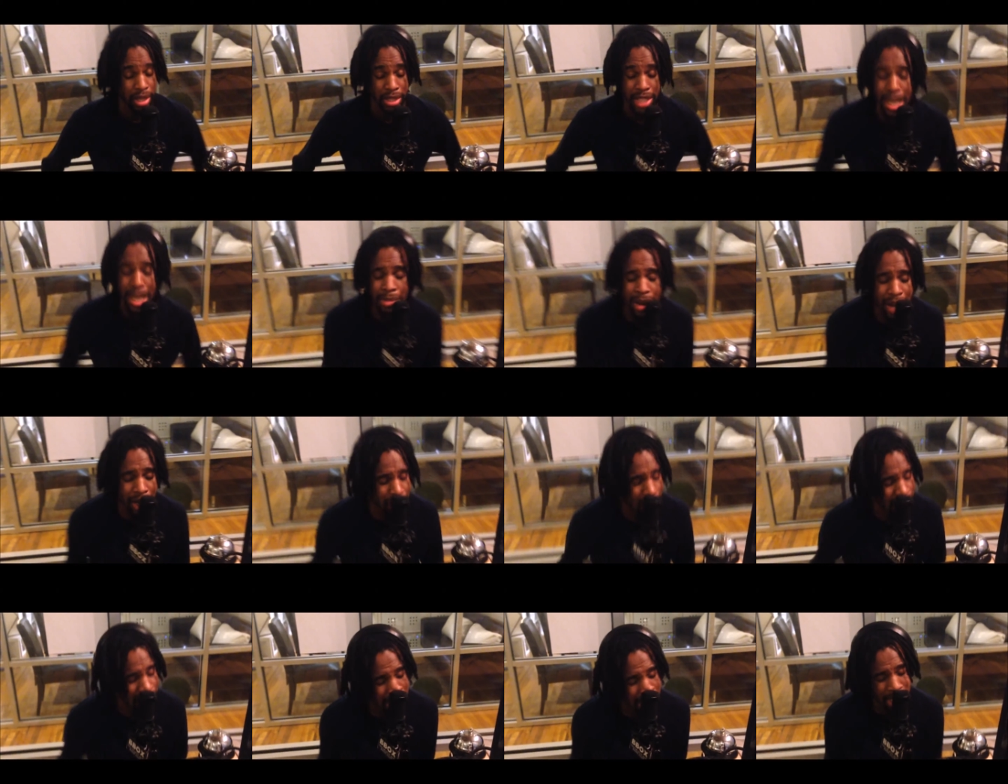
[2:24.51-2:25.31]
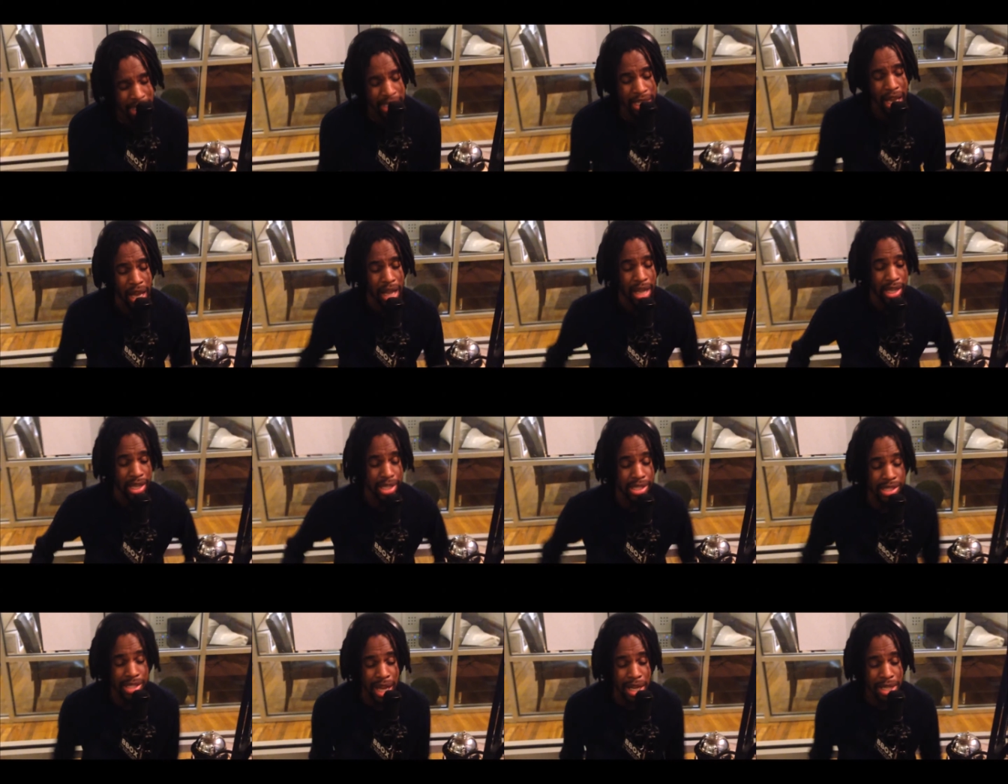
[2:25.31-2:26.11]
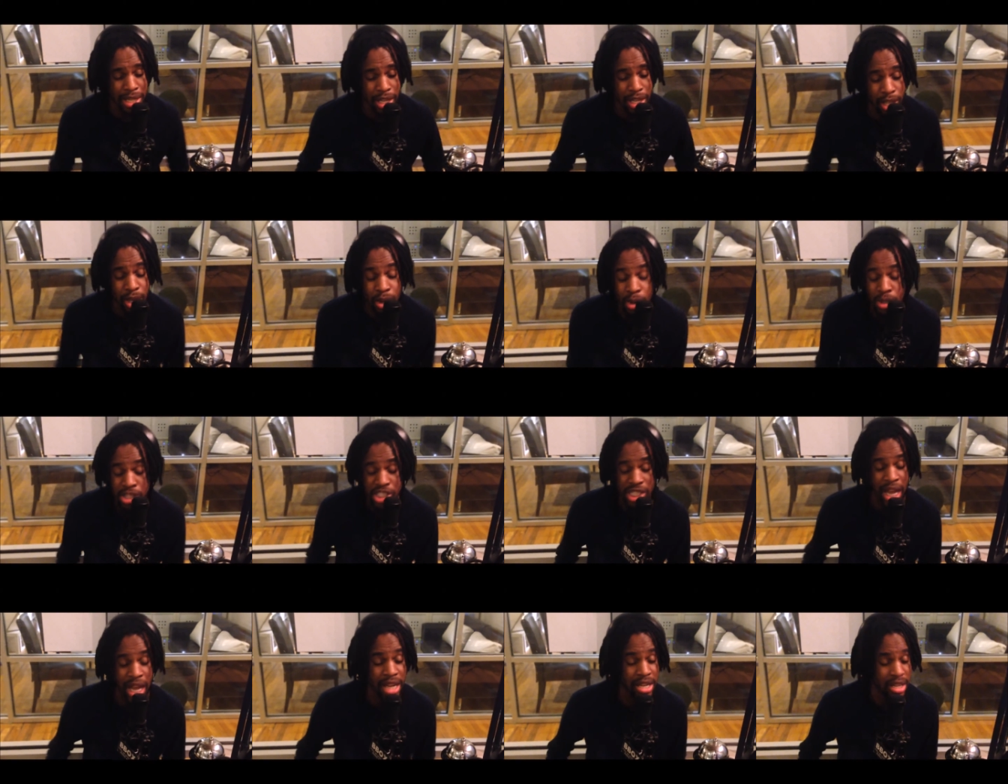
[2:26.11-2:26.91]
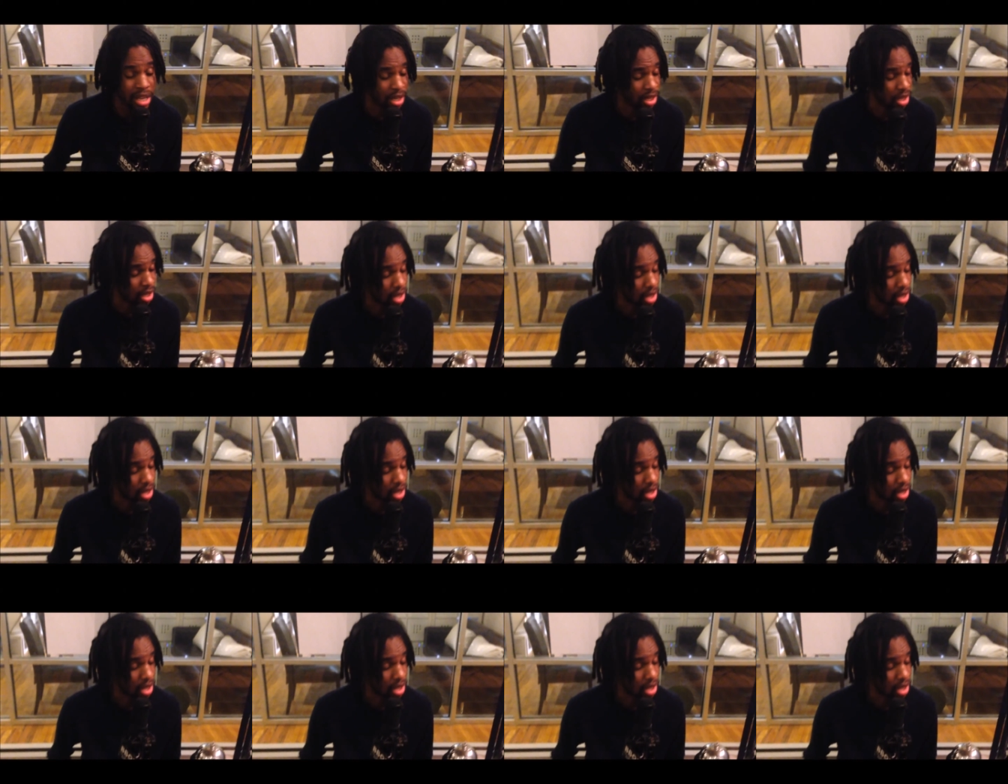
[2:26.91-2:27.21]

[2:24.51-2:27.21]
Democracy is an illusion